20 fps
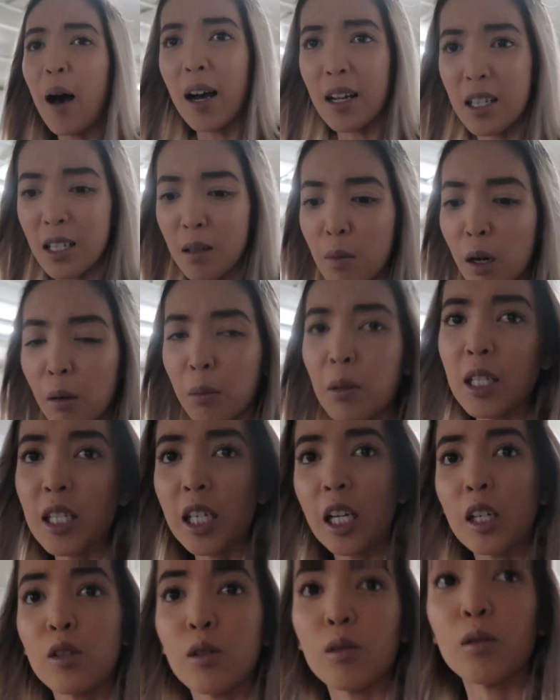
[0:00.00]
parked in Melbourne
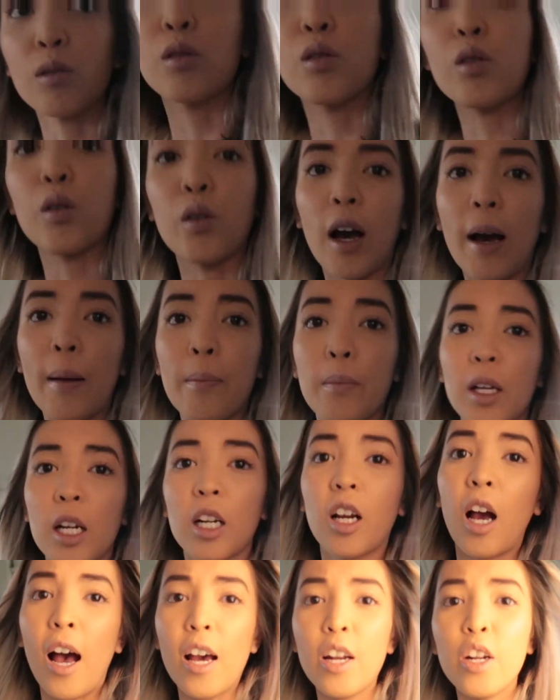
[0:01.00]
Central, so I'm
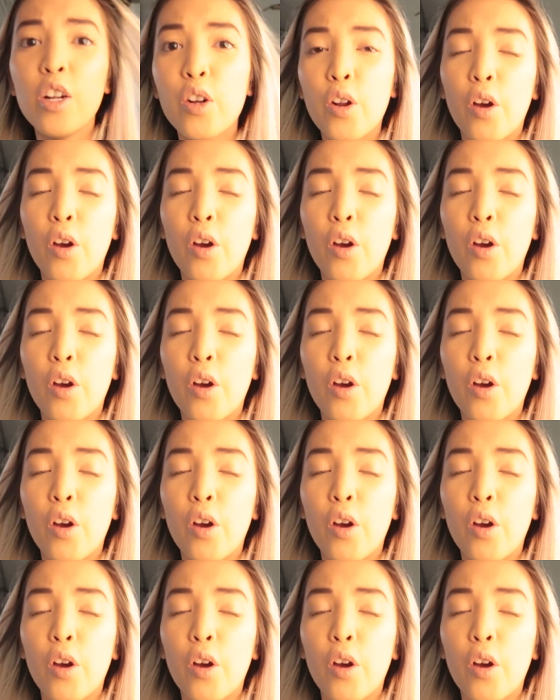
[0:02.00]
kind of